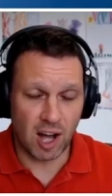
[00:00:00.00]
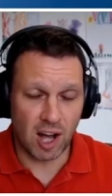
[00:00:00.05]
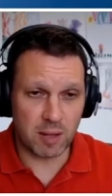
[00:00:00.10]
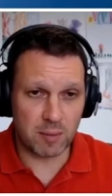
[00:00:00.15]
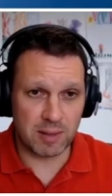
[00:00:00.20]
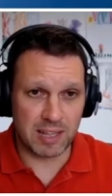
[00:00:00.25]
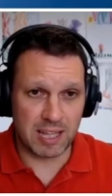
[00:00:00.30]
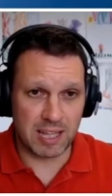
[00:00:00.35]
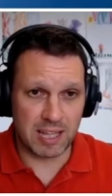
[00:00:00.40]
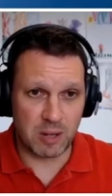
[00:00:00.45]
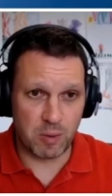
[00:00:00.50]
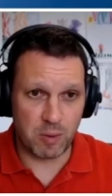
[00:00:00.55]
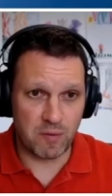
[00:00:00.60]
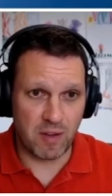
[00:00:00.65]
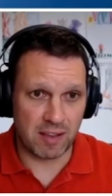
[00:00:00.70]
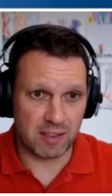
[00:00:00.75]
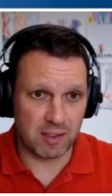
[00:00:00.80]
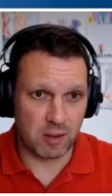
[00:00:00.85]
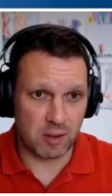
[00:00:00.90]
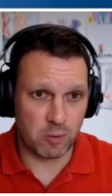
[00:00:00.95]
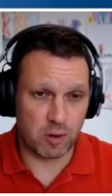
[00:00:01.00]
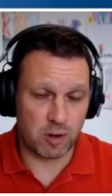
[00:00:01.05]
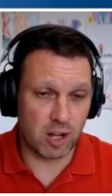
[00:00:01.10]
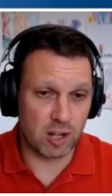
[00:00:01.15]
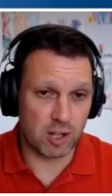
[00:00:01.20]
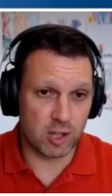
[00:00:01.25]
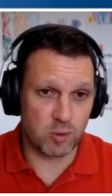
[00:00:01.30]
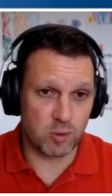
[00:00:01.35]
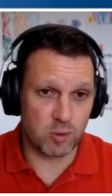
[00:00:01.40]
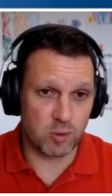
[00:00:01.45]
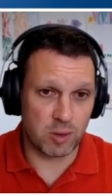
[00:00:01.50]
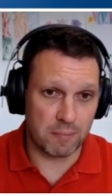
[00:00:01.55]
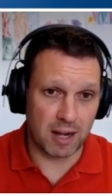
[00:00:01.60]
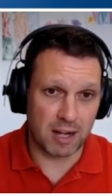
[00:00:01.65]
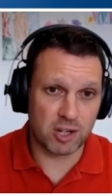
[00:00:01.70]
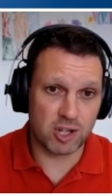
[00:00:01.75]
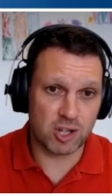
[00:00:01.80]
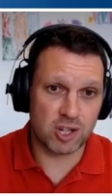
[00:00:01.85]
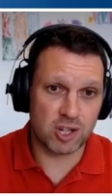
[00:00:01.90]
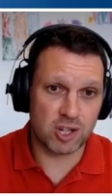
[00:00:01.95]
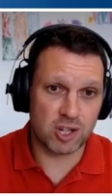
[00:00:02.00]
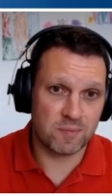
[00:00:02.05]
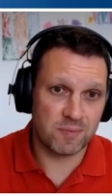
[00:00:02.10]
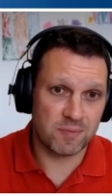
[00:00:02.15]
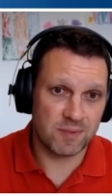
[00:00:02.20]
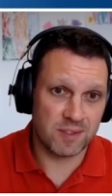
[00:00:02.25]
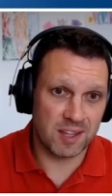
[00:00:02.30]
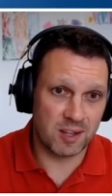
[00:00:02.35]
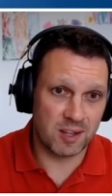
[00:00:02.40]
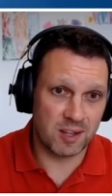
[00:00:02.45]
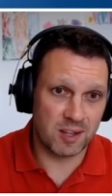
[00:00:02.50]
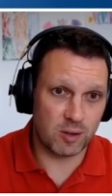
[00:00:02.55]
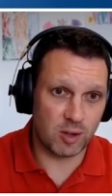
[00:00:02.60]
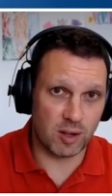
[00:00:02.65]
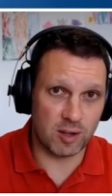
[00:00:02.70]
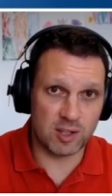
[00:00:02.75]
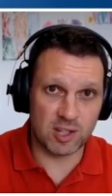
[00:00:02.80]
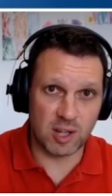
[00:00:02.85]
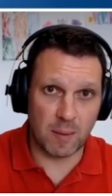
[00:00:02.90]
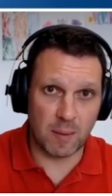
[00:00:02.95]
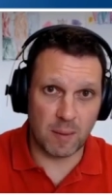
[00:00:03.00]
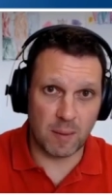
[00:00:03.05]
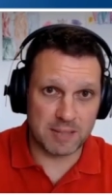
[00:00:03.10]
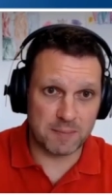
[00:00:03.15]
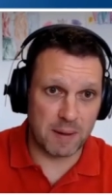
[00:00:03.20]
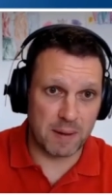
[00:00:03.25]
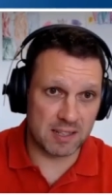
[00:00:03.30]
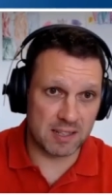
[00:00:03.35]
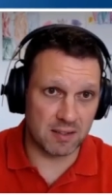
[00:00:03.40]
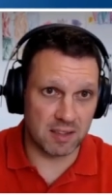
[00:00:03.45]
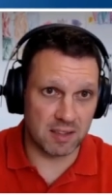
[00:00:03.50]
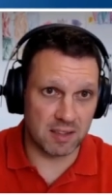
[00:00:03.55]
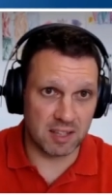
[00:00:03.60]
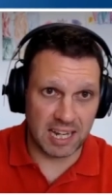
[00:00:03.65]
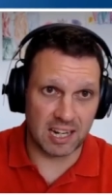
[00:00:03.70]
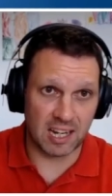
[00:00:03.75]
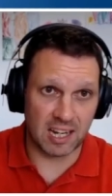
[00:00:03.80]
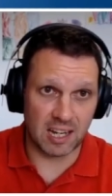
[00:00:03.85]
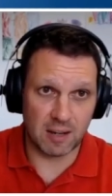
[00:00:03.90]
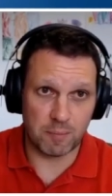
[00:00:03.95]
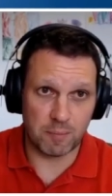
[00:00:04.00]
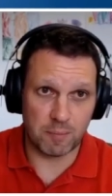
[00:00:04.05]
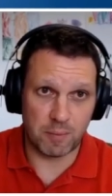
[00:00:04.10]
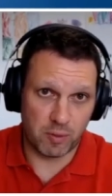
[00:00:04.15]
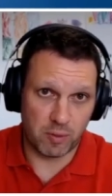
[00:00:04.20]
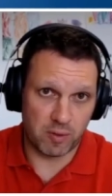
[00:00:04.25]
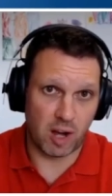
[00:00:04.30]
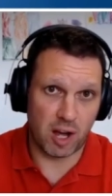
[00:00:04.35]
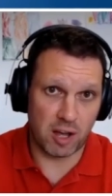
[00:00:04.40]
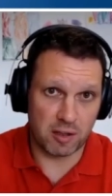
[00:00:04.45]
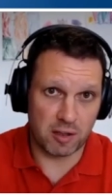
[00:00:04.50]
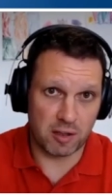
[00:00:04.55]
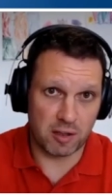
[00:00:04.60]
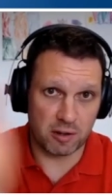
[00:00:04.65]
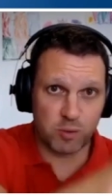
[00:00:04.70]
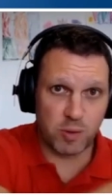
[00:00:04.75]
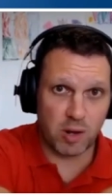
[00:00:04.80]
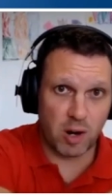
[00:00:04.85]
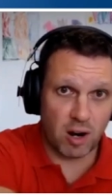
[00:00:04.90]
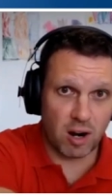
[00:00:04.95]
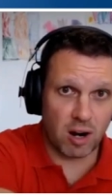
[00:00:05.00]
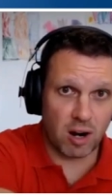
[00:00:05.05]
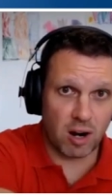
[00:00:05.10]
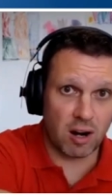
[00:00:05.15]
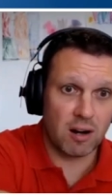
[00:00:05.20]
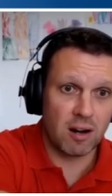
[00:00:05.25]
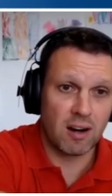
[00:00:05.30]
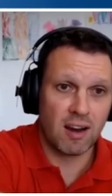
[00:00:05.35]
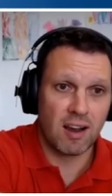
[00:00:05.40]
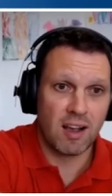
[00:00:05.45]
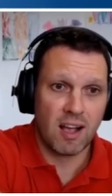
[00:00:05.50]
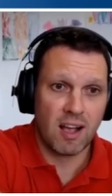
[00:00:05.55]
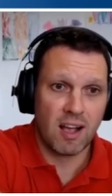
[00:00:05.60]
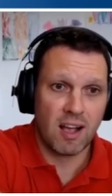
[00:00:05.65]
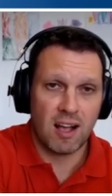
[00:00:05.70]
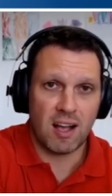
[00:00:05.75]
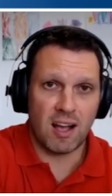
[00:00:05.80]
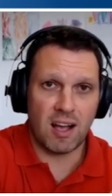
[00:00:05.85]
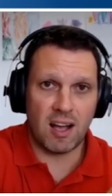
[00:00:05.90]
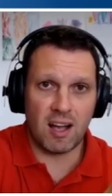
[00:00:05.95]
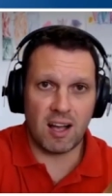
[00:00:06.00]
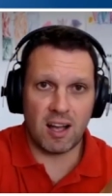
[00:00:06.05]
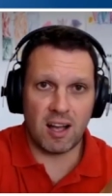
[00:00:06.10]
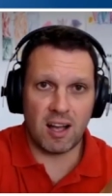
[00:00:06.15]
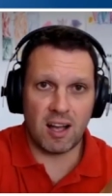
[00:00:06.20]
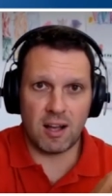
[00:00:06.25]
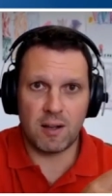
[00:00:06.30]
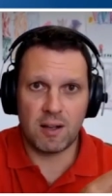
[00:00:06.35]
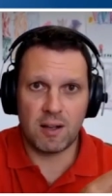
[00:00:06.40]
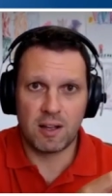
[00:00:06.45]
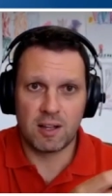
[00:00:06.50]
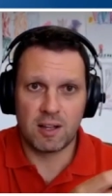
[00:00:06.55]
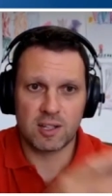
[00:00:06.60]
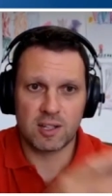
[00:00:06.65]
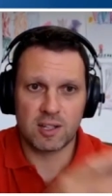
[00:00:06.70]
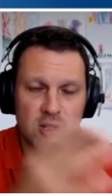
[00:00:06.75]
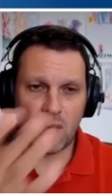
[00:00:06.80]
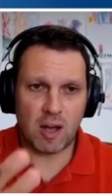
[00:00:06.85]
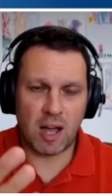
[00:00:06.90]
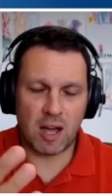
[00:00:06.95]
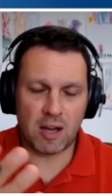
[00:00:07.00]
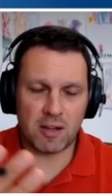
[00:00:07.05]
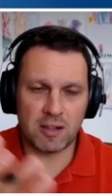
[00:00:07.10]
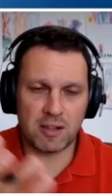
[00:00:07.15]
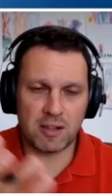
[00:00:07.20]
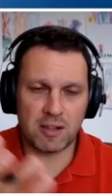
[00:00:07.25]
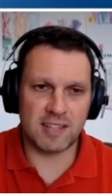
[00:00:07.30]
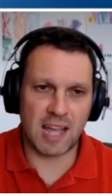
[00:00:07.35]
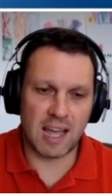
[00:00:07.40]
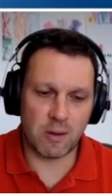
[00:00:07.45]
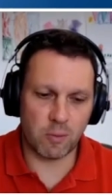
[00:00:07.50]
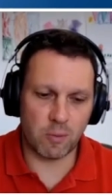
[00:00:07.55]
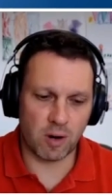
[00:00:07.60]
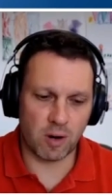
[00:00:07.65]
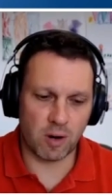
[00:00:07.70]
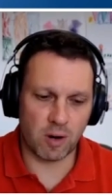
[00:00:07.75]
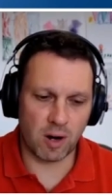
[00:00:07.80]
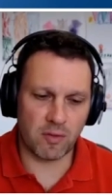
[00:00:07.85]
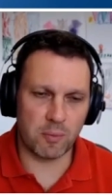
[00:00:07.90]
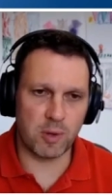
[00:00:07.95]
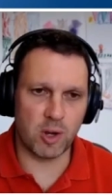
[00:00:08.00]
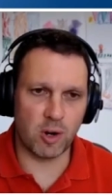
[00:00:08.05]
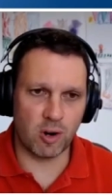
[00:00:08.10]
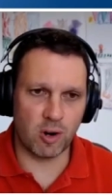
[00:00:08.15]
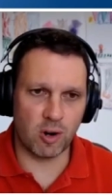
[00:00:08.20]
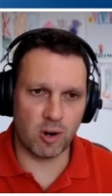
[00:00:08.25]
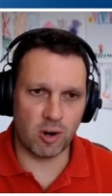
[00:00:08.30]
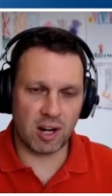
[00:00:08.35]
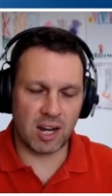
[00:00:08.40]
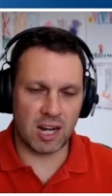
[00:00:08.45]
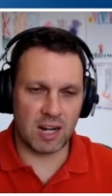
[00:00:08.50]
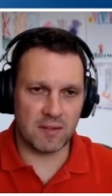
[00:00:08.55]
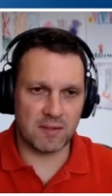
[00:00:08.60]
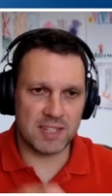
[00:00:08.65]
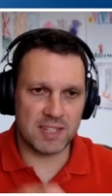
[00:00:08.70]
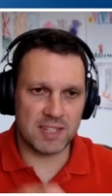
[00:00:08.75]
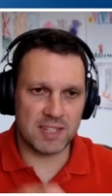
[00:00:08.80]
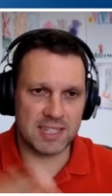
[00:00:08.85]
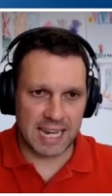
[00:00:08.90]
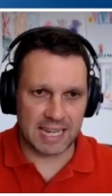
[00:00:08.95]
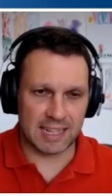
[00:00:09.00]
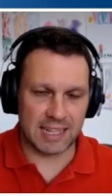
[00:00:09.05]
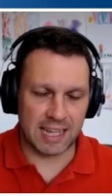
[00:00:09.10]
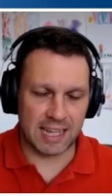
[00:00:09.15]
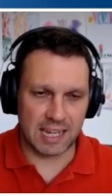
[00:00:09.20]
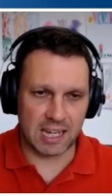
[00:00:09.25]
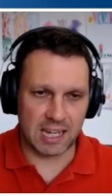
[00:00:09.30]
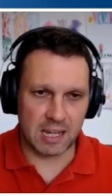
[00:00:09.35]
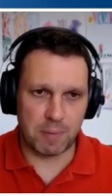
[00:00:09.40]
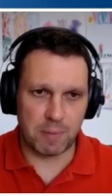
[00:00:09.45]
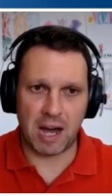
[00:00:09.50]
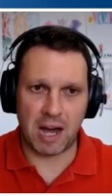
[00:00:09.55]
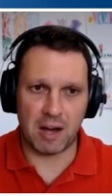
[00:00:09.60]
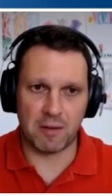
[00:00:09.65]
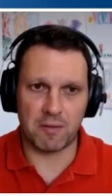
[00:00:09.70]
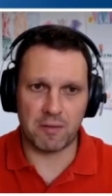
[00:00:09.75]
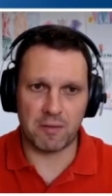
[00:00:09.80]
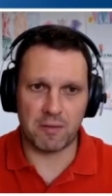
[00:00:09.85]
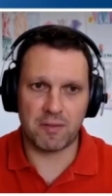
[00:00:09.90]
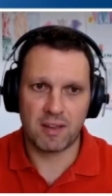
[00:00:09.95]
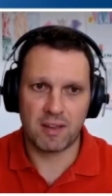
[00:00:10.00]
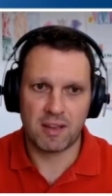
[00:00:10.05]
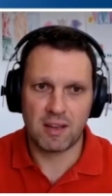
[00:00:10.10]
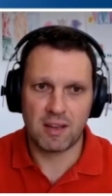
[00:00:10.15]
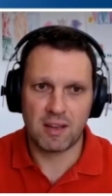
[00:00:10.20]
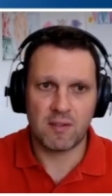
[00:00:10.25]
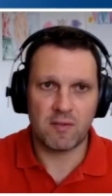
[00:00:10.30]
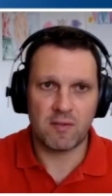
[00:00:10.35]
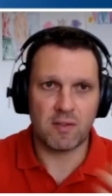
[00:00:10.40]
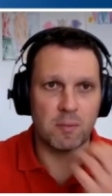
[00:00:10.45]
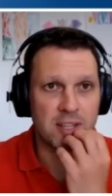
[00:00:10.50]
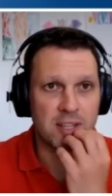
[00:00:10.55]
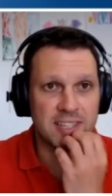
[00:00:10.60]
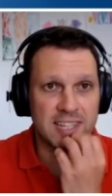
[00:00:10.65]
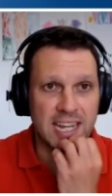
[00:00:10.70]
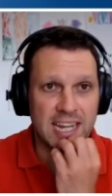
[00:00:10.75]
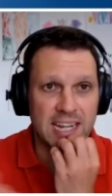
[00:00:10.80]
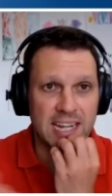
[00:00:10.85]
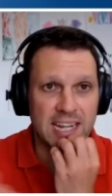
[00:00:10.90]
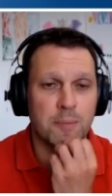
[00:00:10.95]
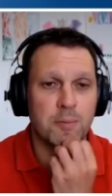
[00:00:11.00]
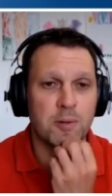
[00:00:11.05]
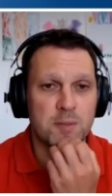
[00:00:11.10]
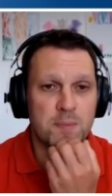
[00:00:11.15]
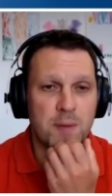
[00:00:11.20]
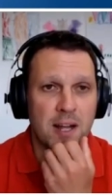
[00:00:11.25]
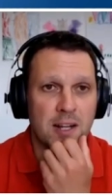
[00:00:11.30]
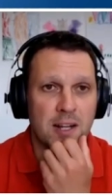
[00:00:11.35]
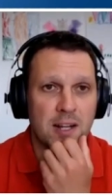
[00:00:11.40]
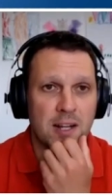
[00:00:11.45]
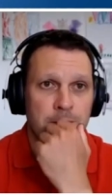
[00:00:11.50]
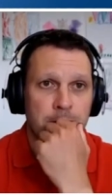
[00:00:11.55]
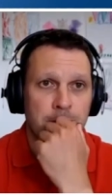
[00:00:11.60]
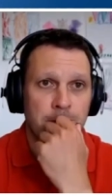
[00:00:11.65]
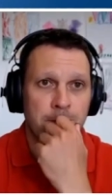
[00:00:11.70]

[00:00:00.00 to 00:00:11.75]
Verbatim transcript: Ultimately, we found that we're not doing much on some aspects of the data, but with others, we are. Uh, so how, how does that work from your kind of scaling above from a data so, perspective?